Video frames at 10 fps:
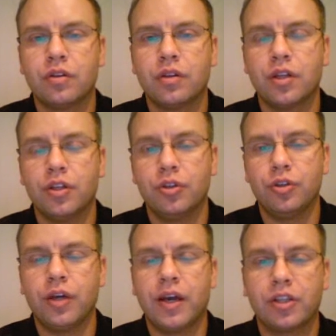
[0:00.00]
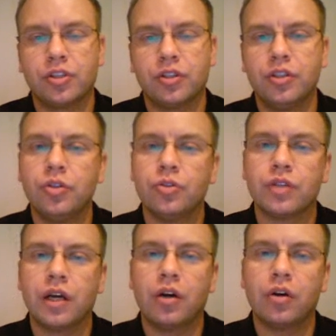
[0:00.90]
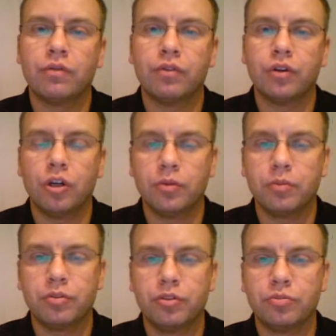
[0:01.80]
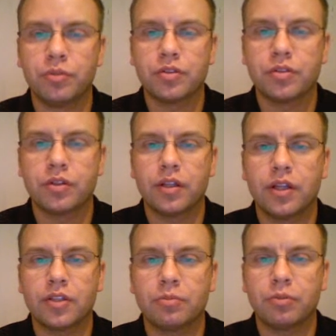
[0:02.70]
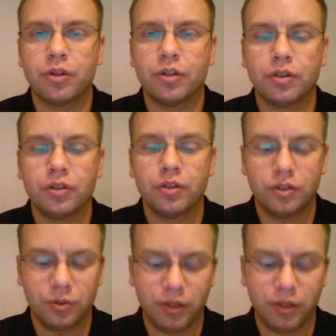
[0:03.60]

that you actually used that for home improvement. So that's important to